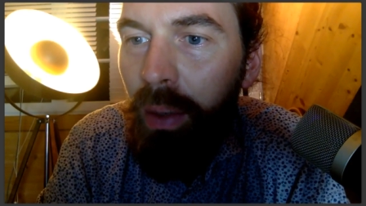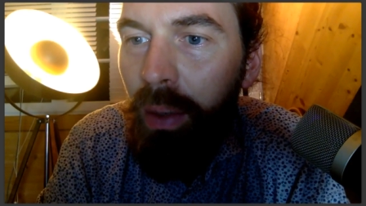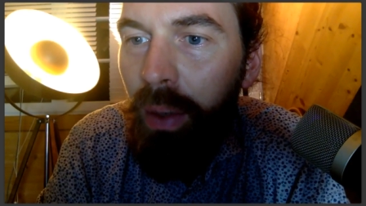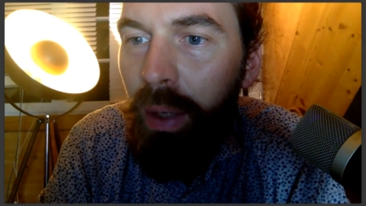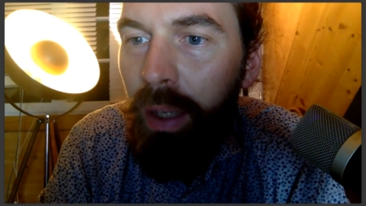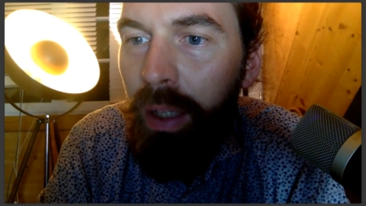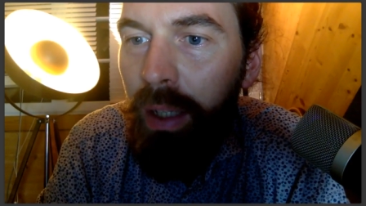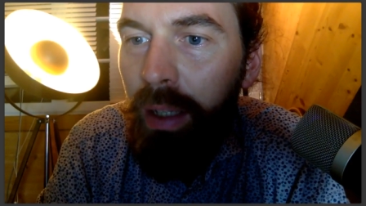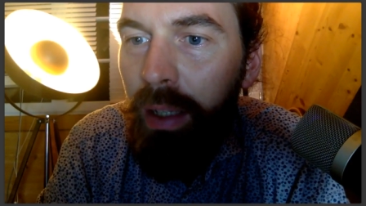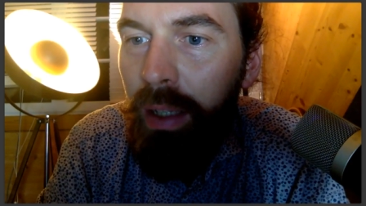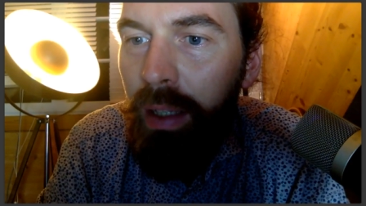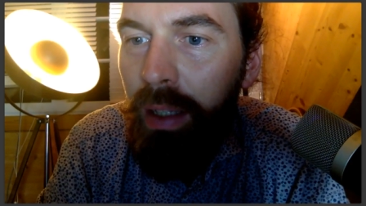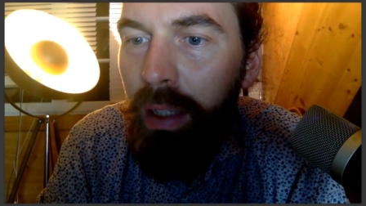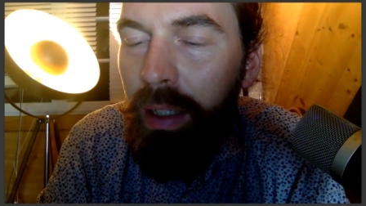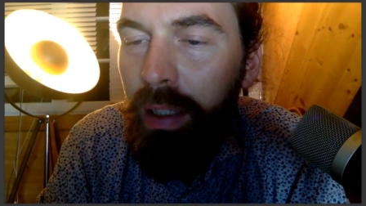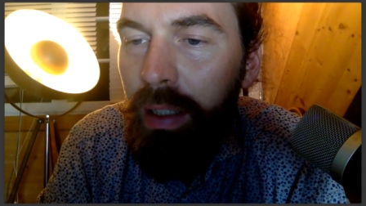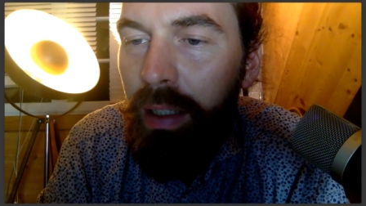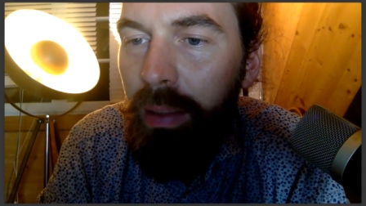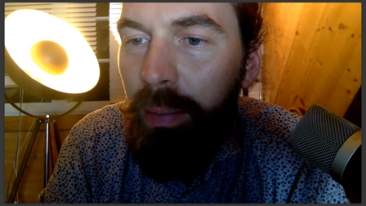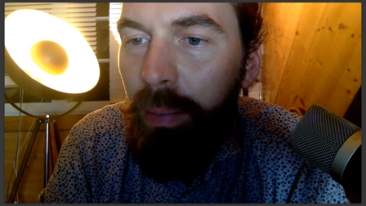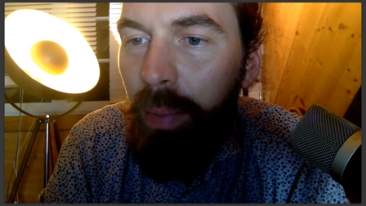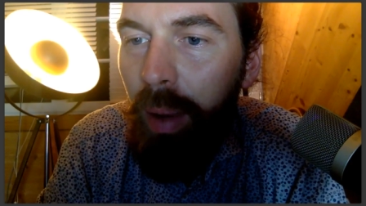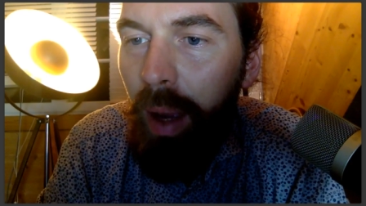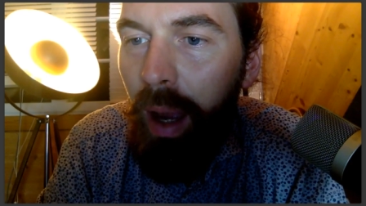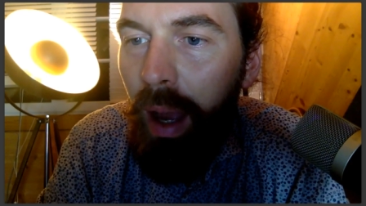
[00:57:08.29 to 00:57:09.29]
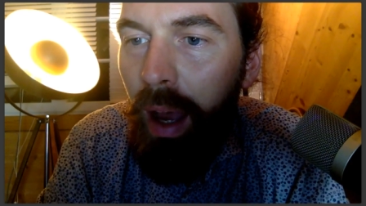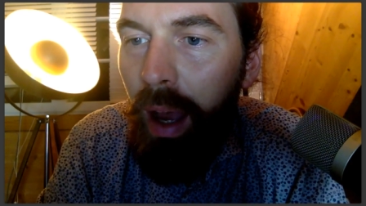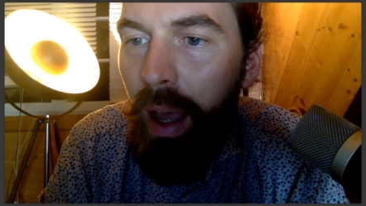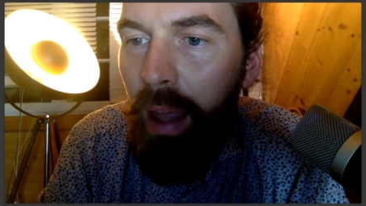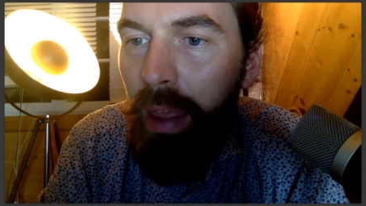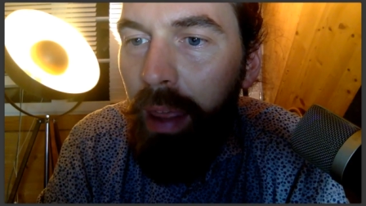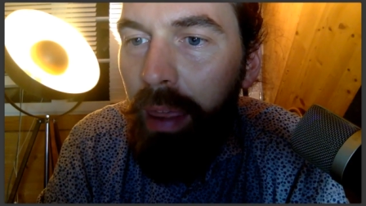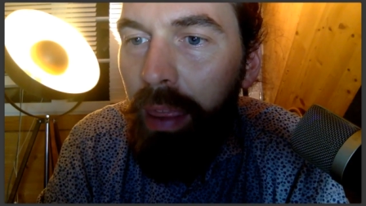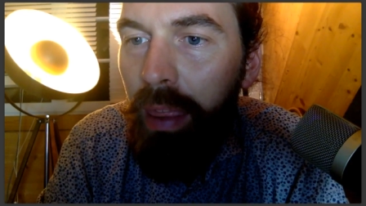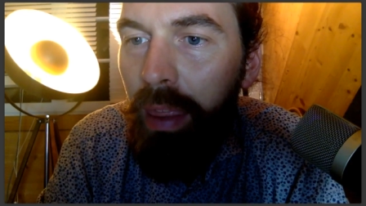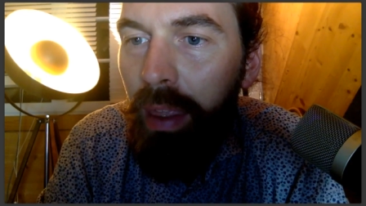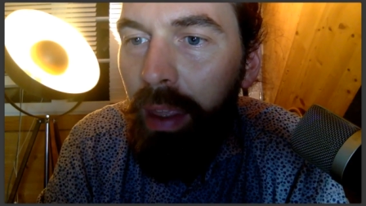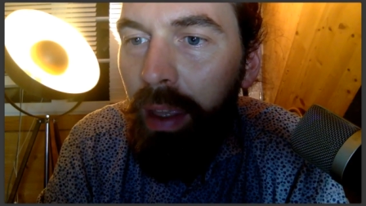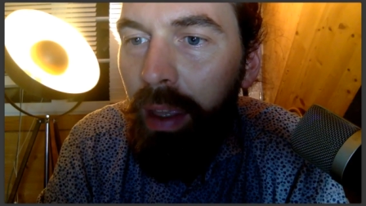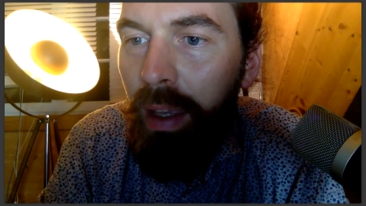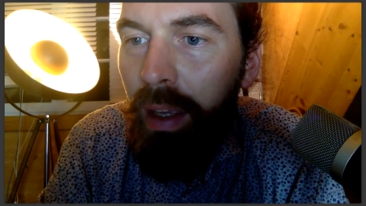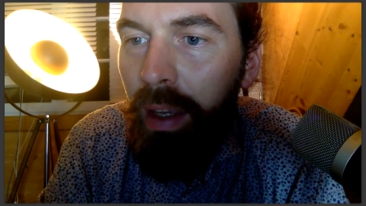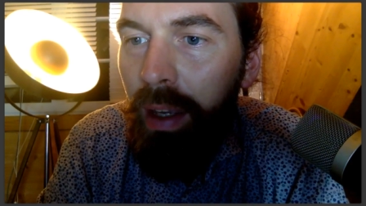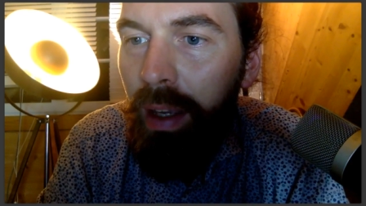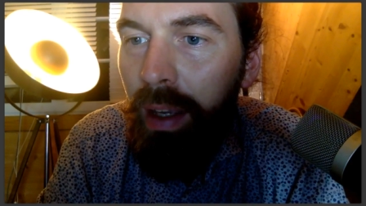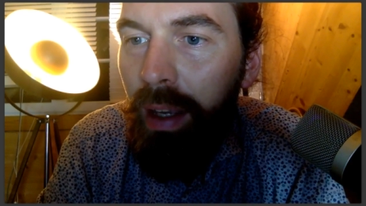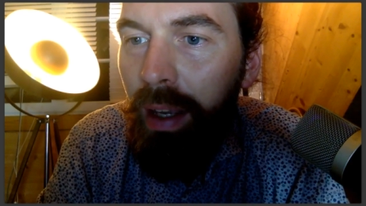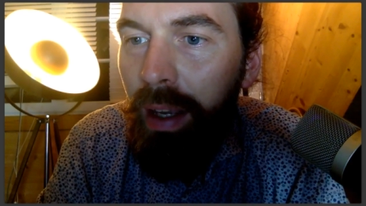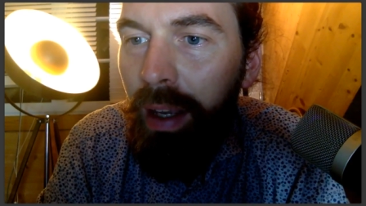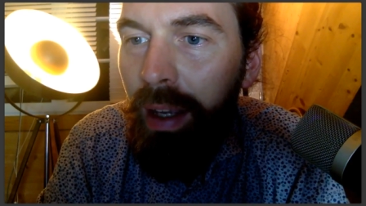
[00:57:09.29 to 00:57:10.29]
so in this
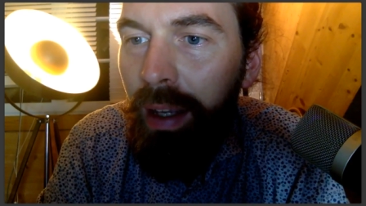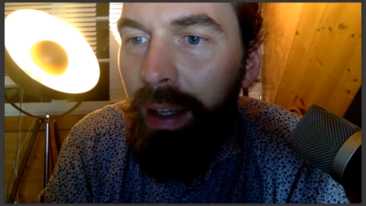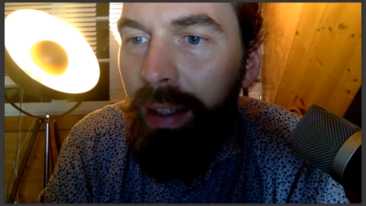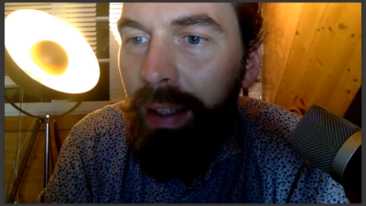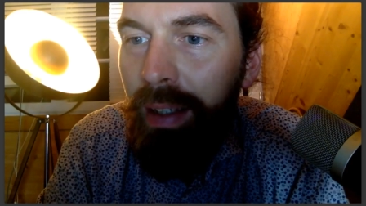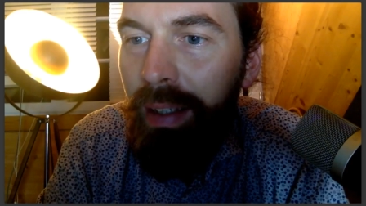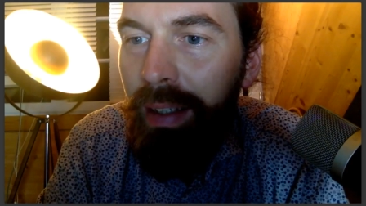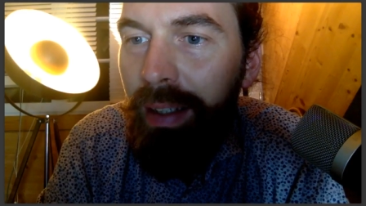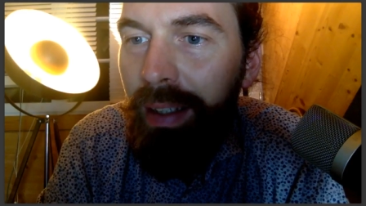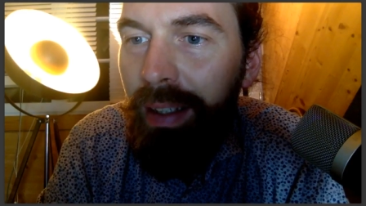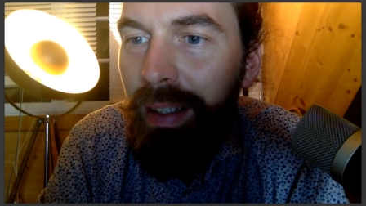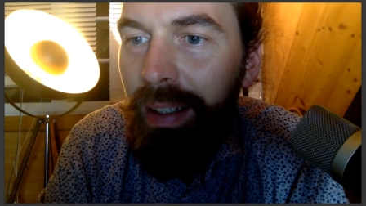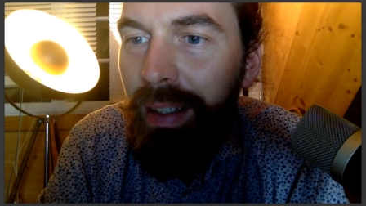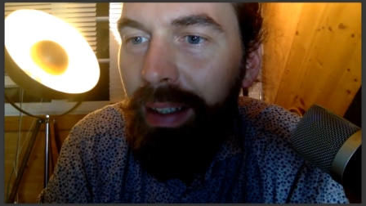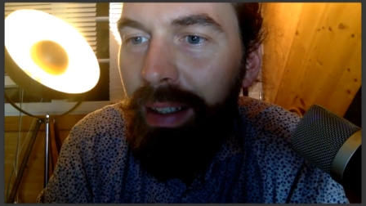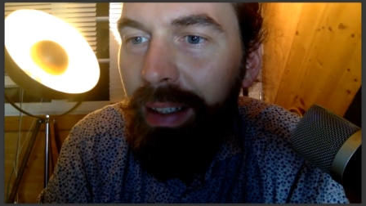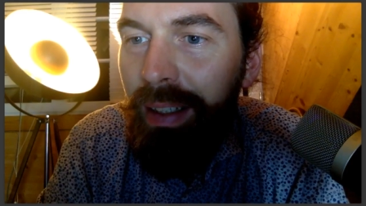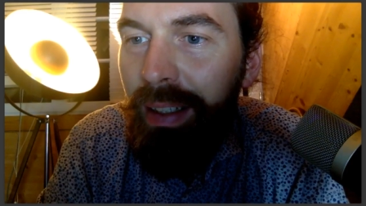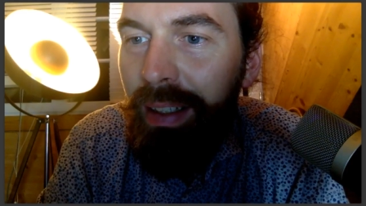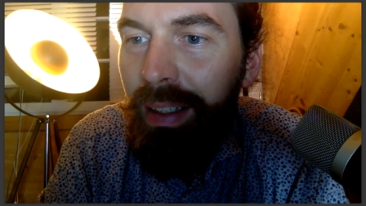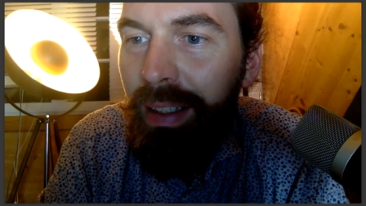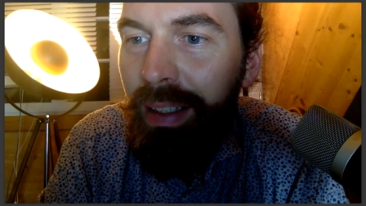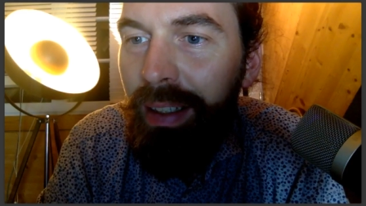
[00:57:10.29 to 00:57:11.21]
path, and